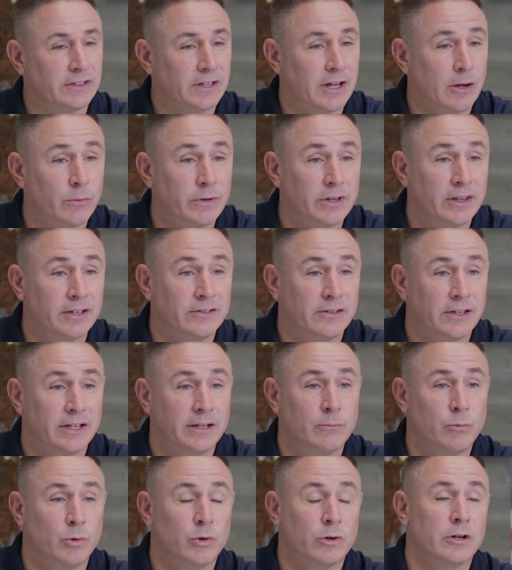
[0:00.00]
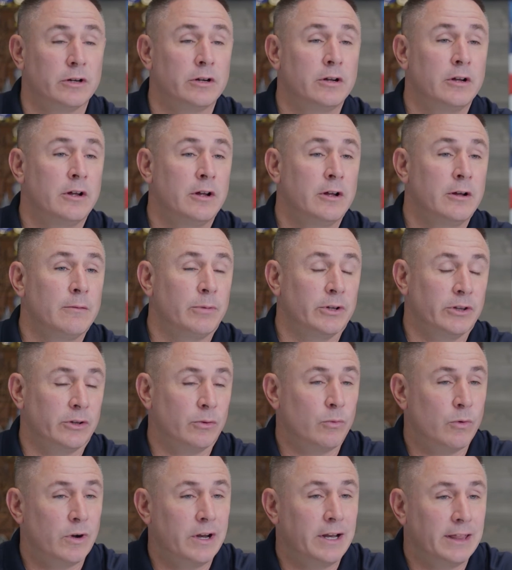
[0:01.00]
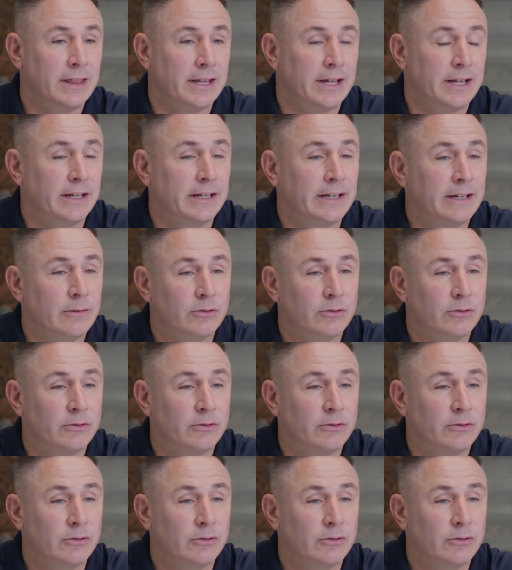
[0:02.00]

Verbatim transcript: is not with us anymore, but the one thing, he